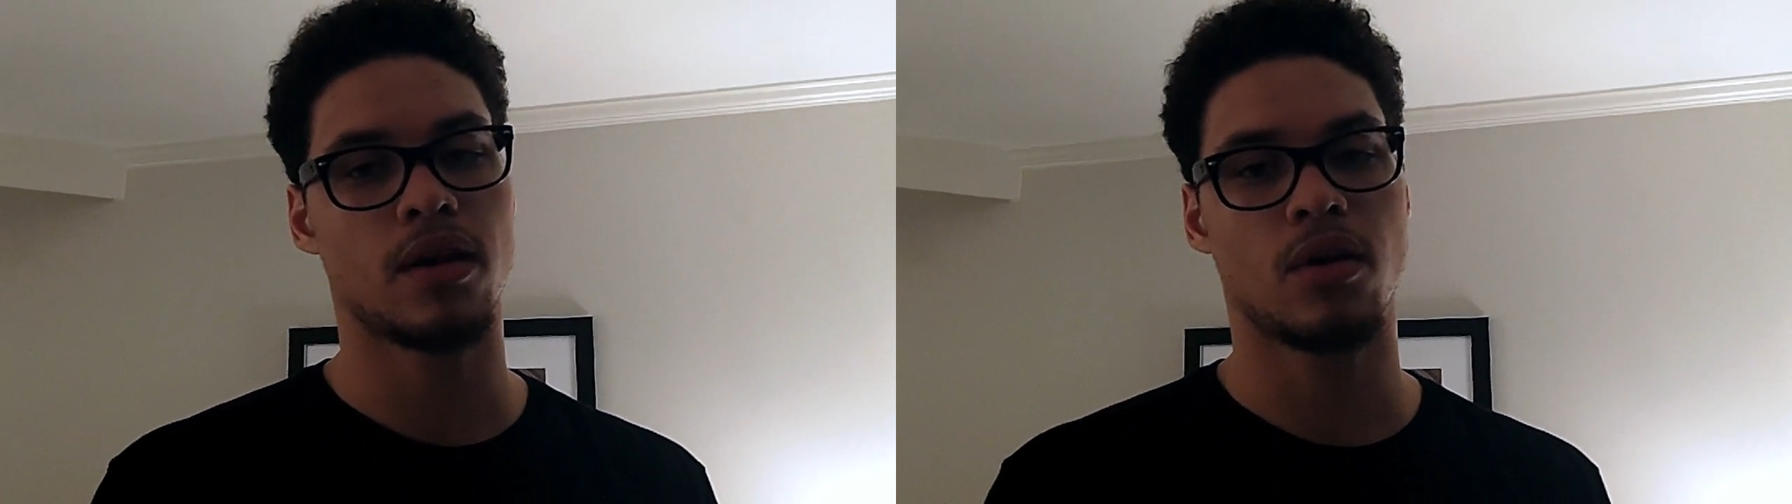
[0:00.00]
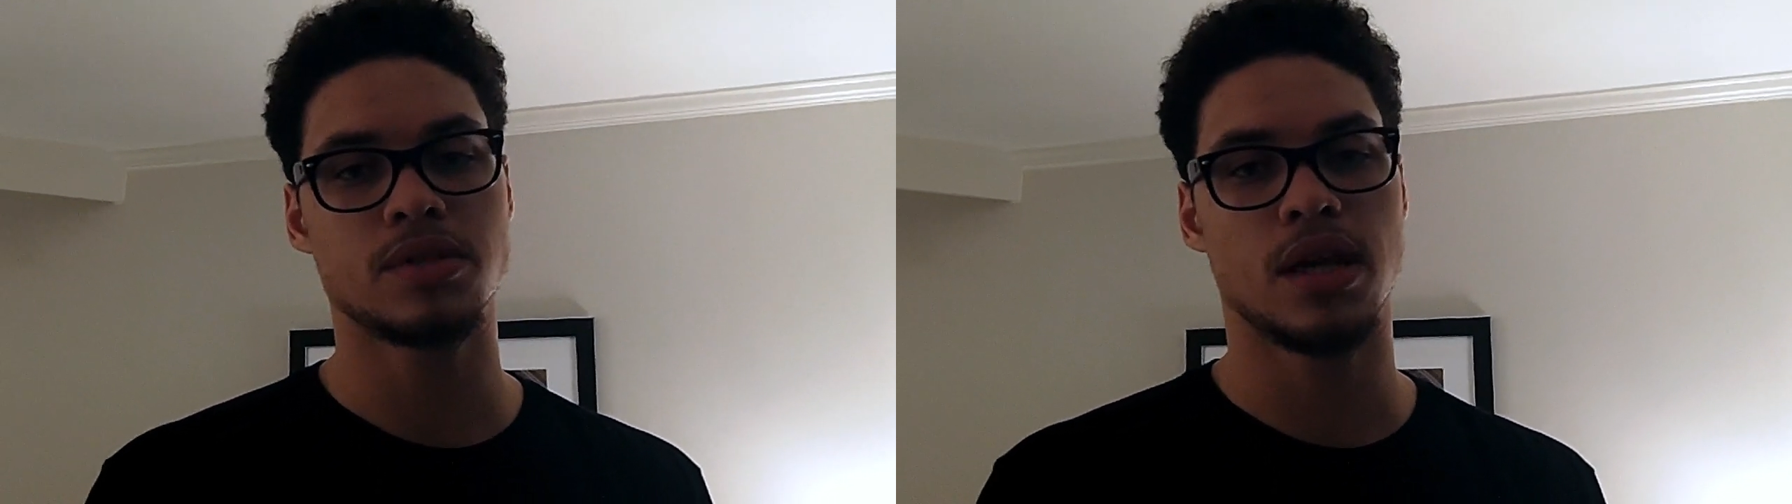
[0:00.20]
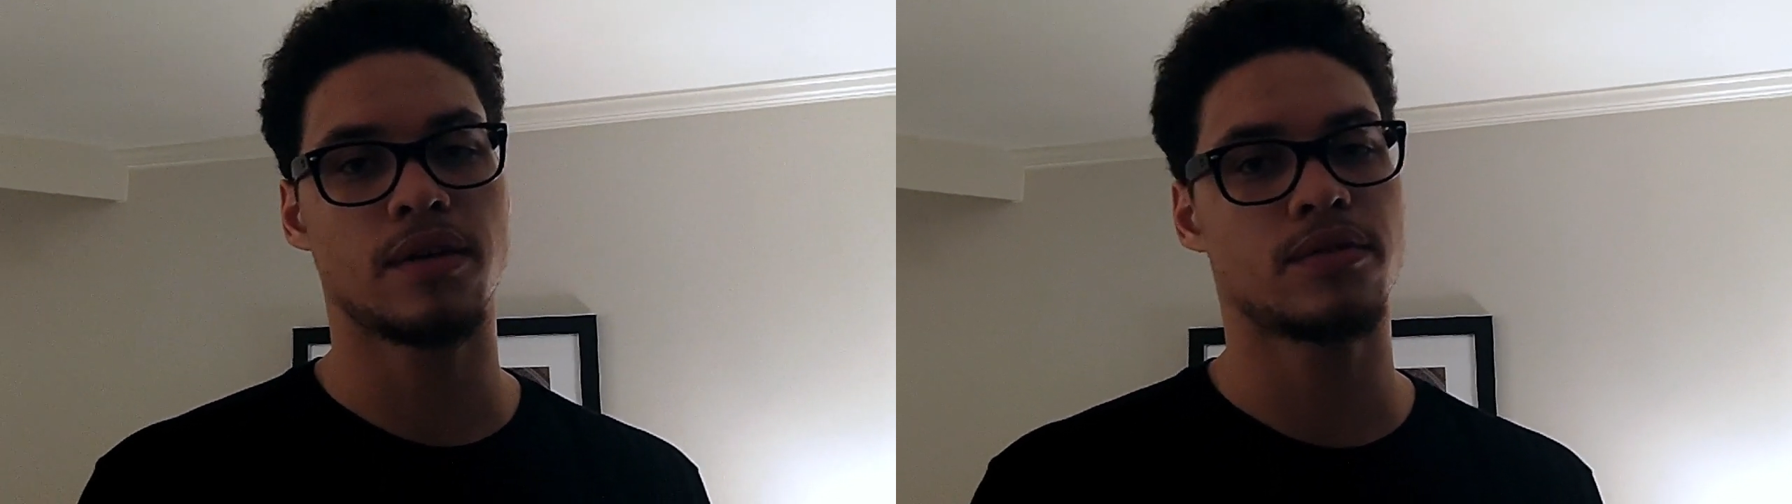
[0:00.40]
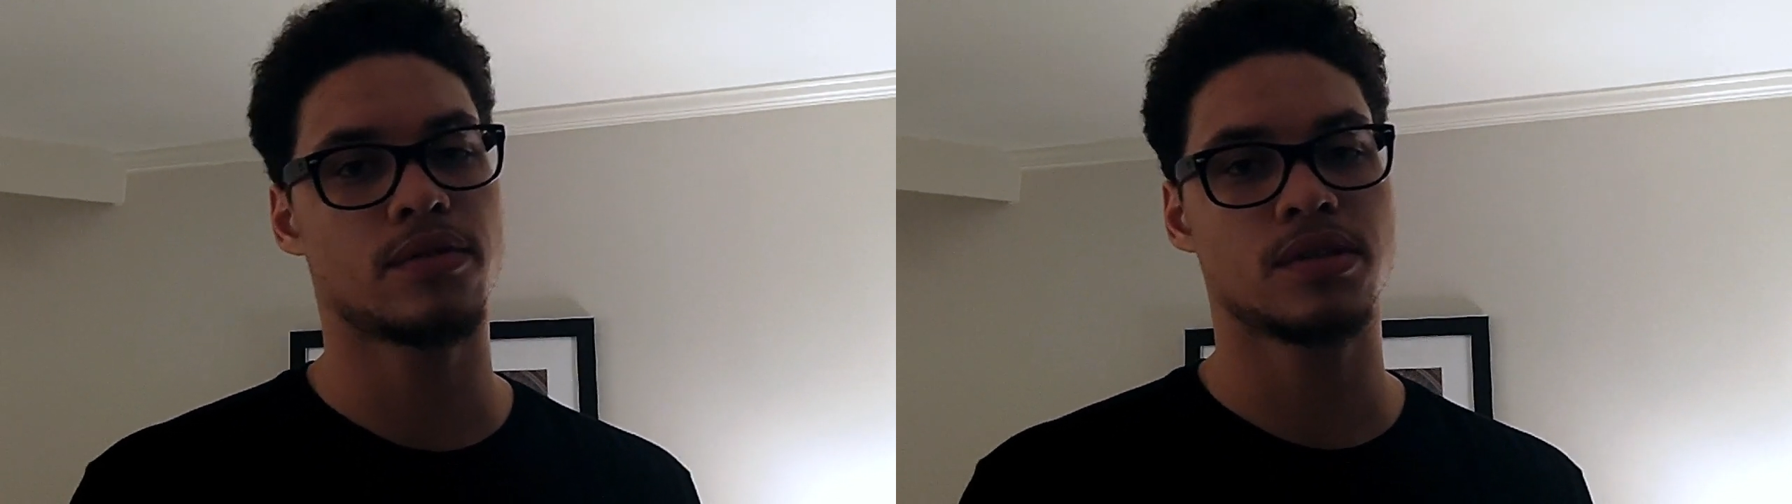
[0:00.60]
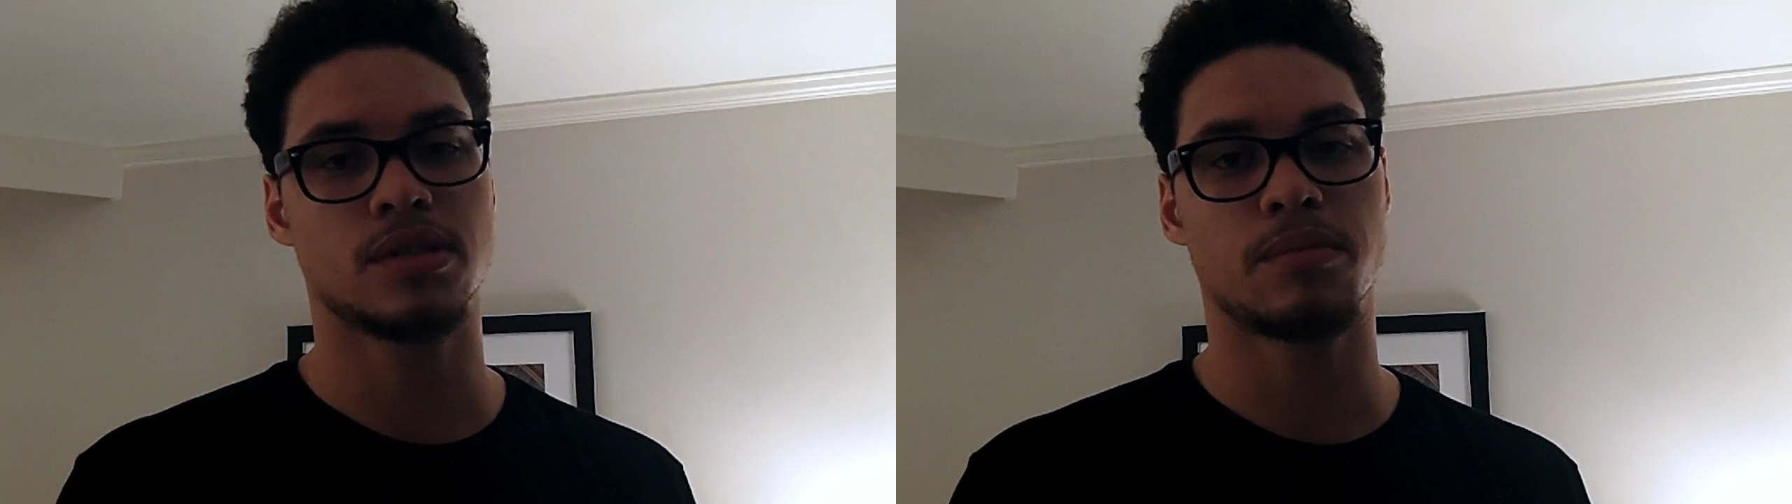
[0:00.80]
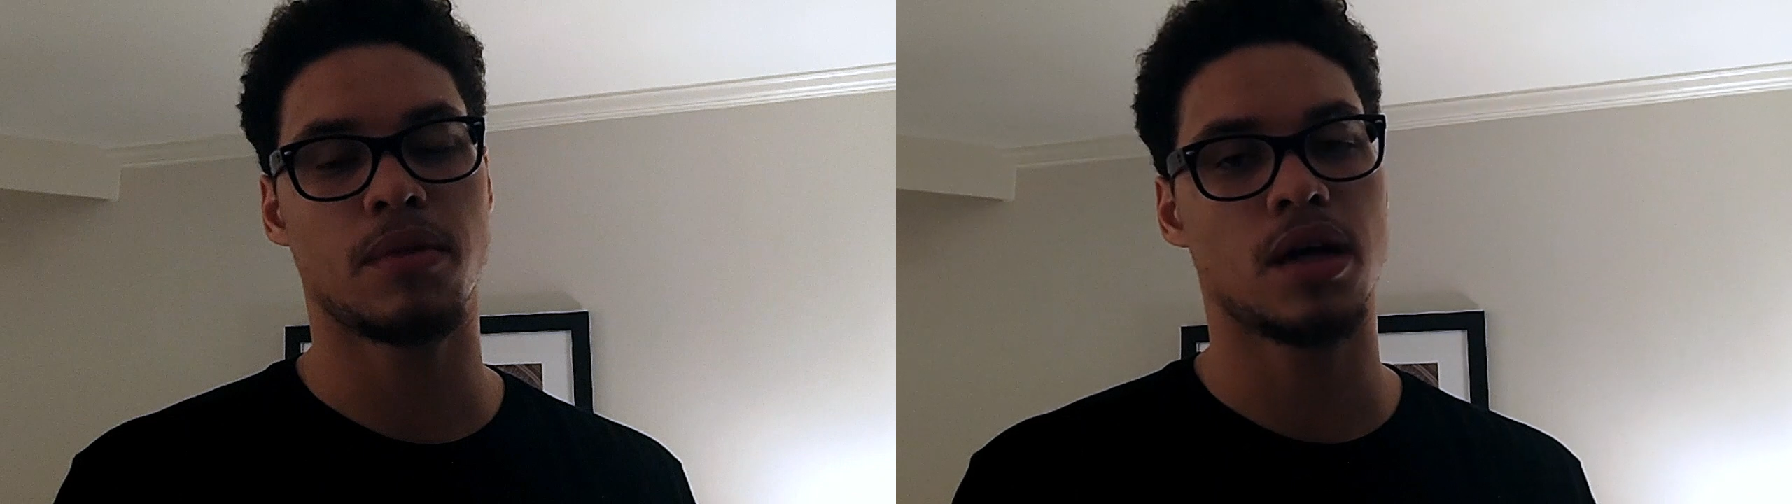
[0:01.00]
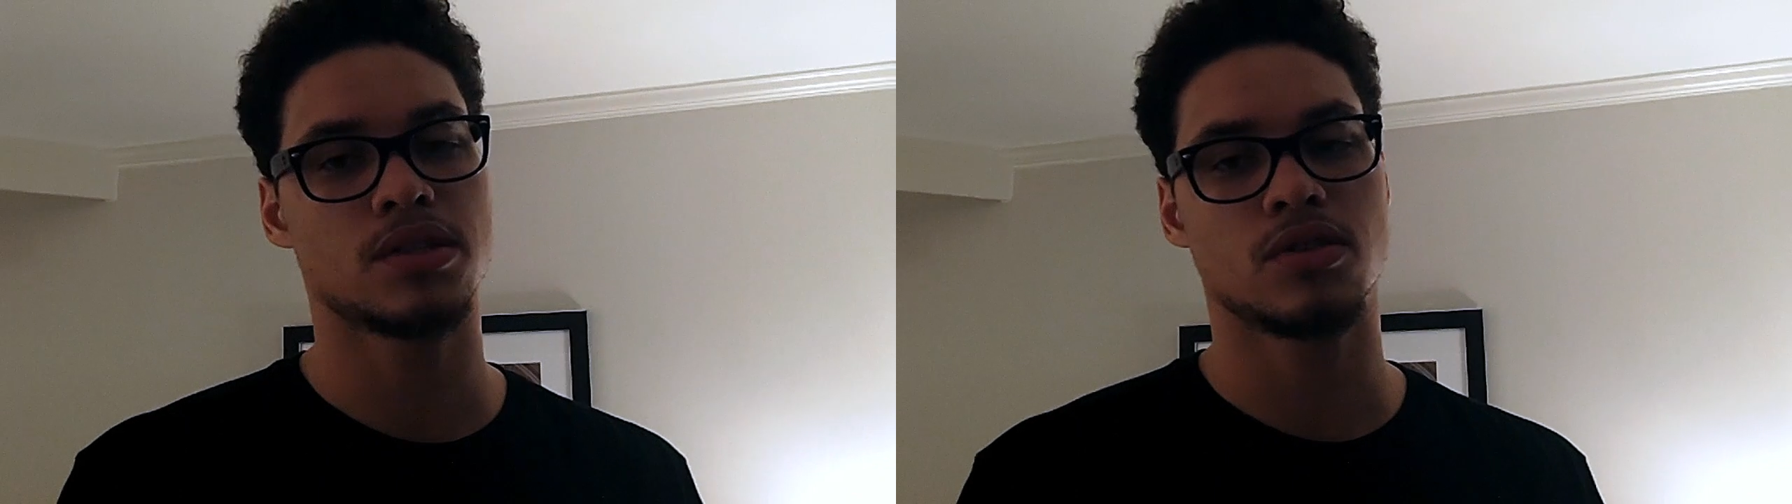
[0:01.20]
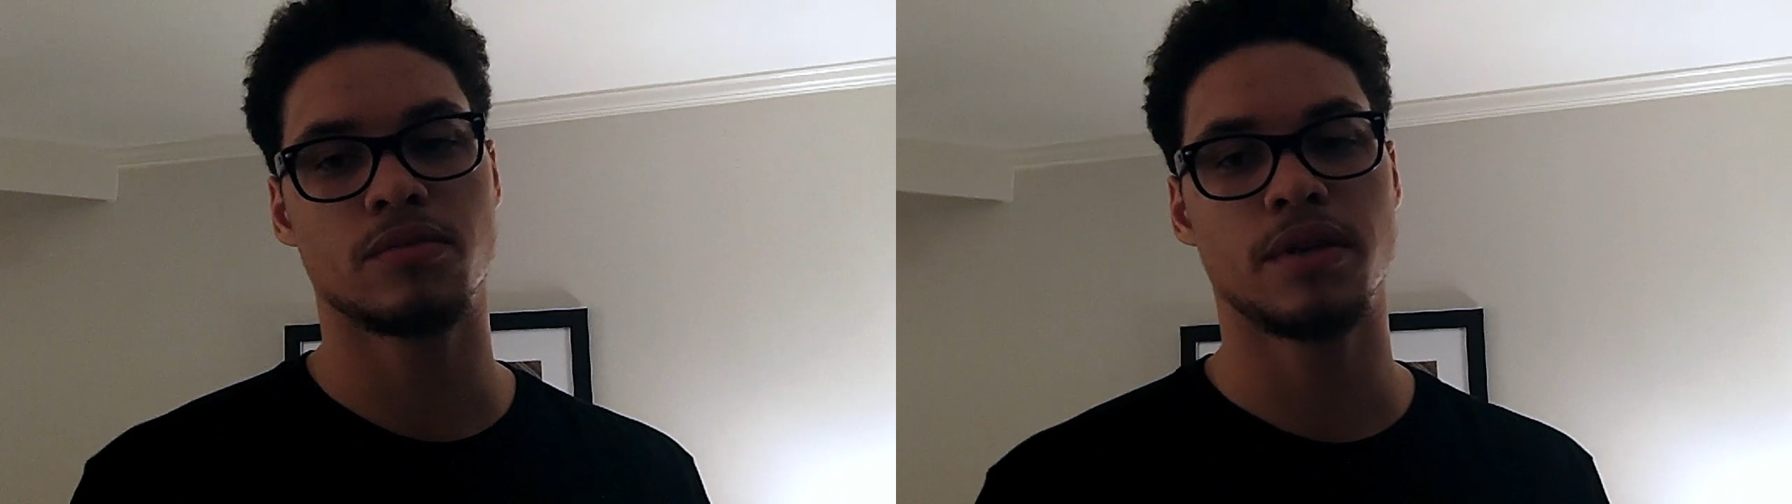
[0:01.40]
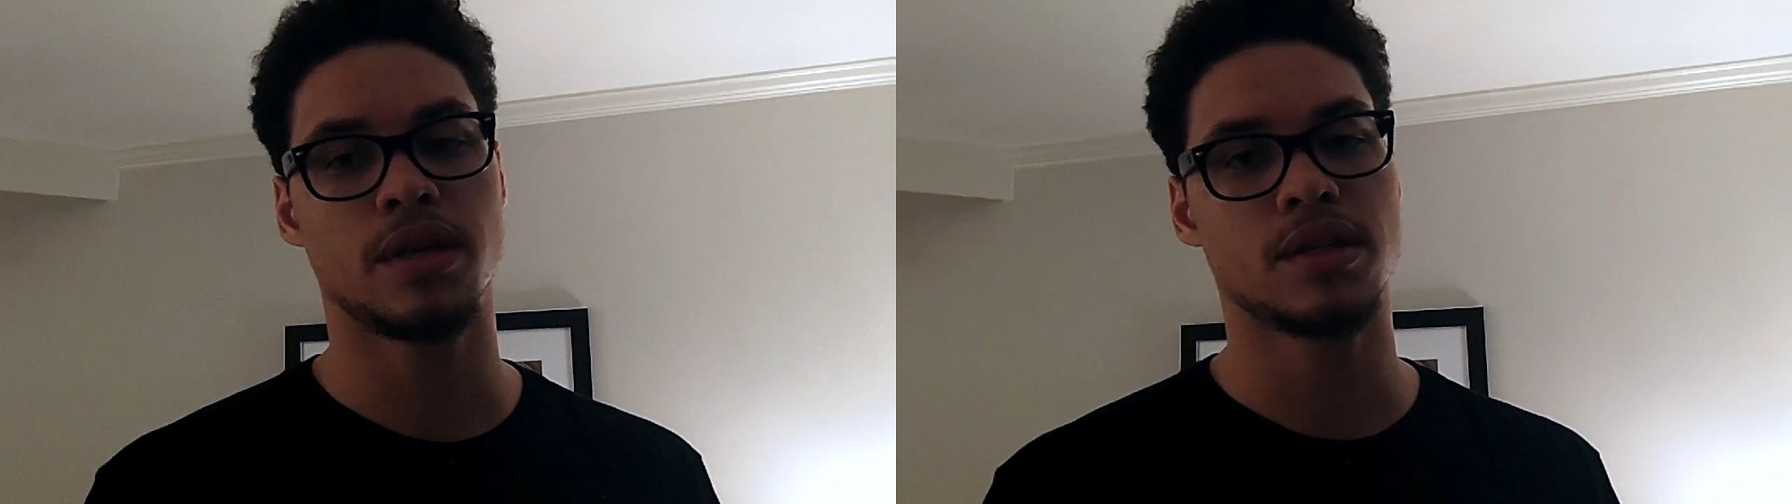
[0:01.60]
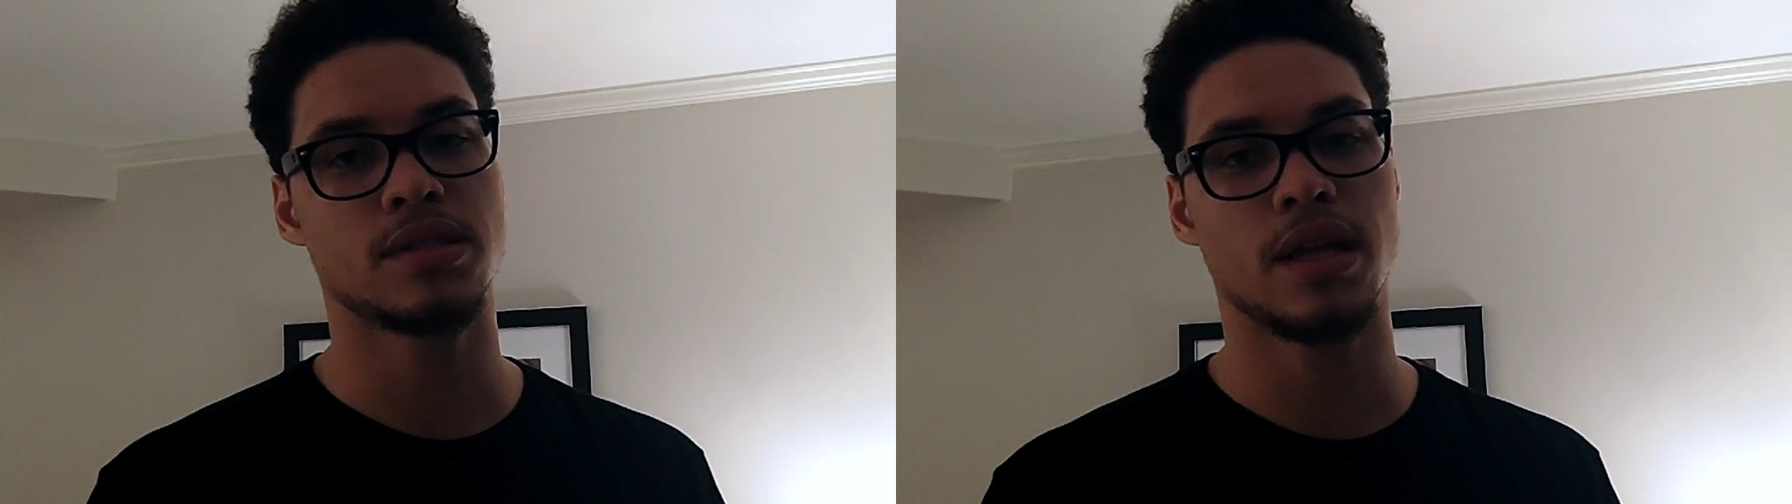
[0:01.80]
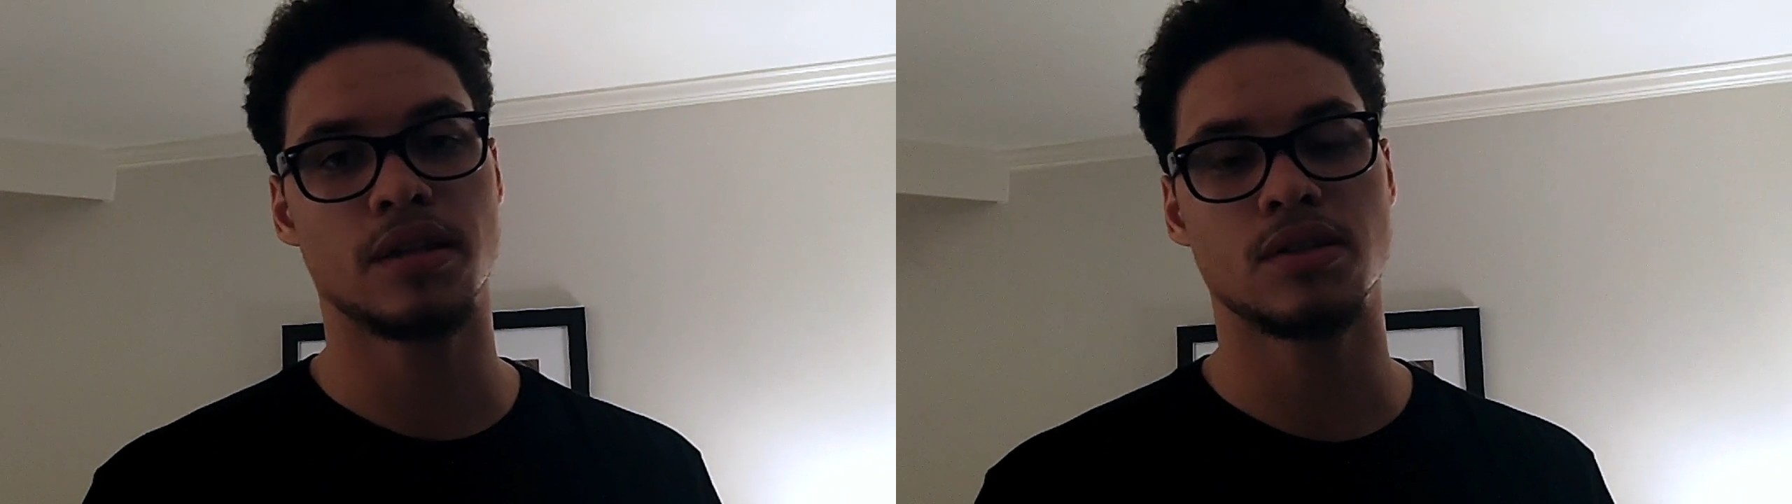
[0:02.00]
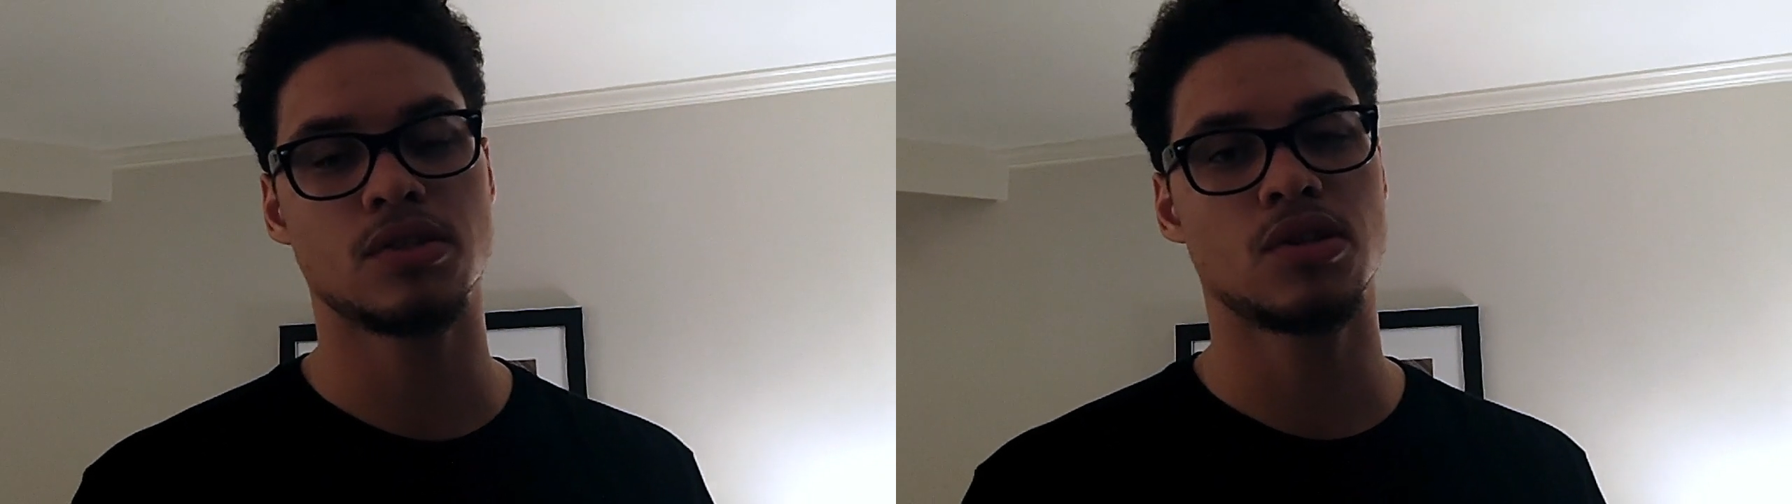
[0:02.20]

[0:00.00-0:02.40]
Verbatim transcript: They always have some monster bigs that